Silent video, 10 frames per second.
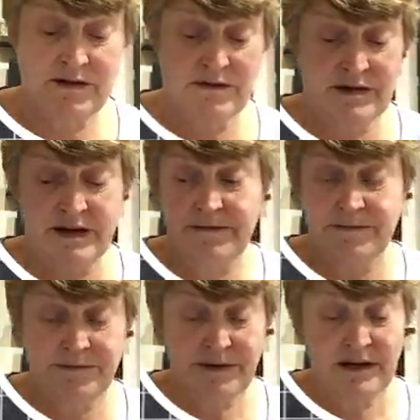Okay,
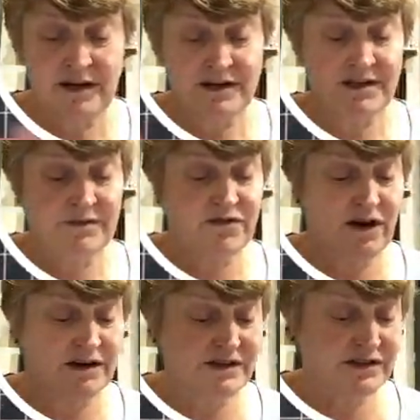so we've
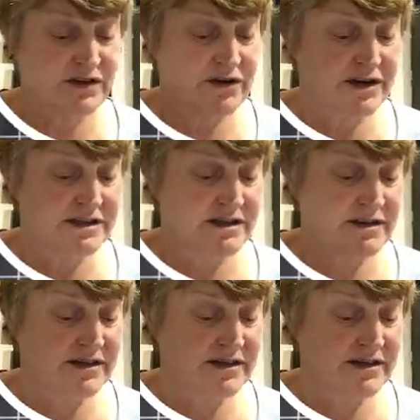got our side.